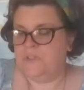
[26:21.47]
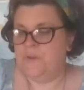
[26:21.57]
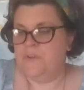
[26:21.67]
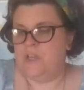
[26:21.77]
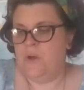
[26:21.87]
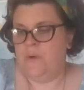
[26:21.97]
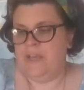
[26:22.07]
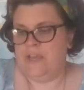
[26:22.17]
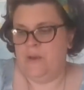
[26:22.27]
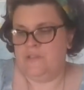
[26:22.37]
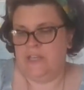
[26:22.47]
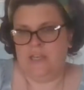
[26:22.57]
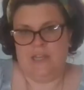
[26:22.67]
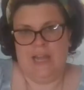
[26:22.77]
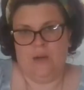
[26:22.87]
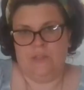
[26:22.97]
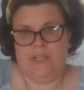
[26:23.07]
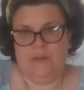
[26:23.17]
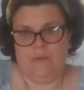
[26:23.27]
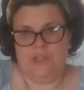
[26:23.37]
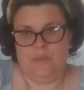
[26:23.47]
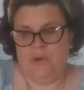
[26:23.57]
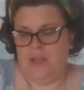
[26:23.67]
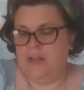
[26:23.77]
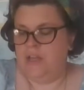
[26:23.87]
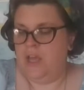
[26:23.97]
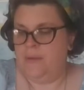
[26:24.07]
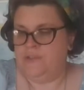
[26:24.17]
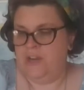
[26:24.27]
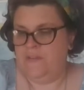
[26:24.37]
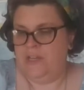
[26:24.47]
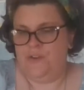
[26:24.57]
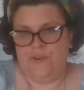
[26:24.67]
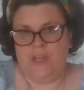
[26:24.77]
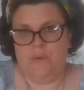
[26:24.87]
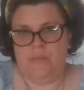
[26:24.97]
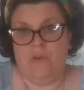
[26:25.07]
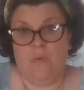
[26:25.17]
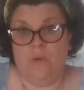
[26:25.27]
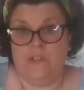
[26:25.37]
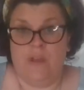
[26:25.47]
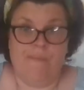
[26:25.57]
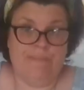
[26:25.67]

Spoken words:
Ouzo, it goes like a cloudy when you put it in. Generally, you drink it with a bit of water.